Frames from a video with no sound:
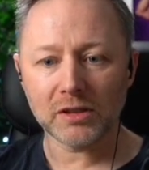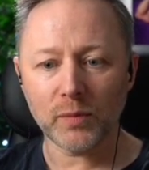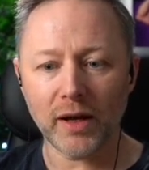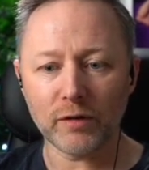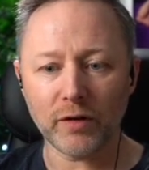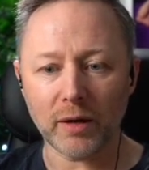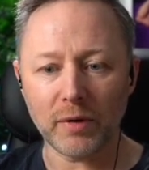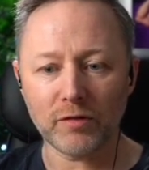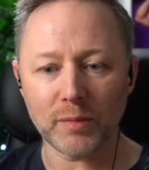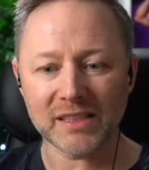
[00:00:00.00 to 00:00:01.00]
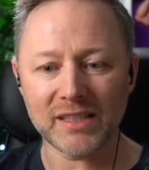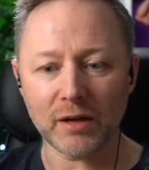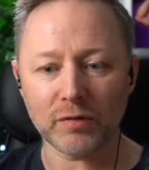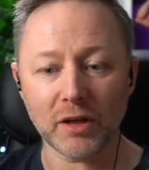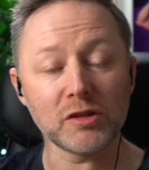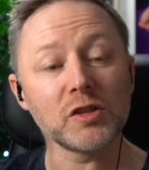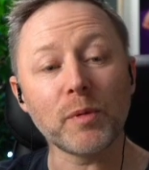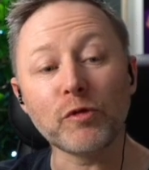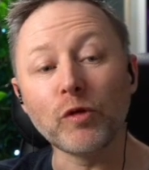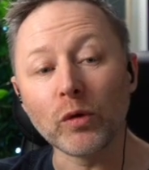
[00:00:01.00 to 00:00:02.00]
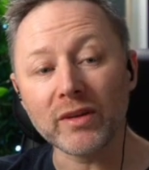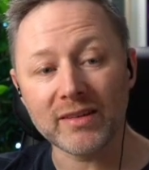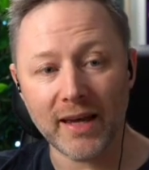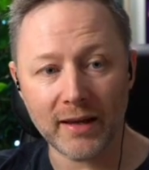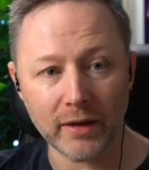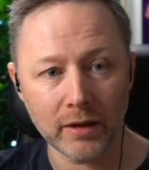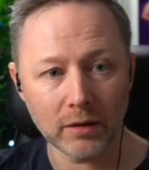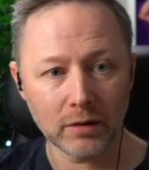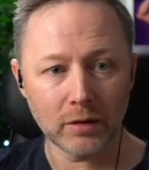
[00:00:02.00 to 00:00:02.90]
wee advert I made for my second... This is before the telly.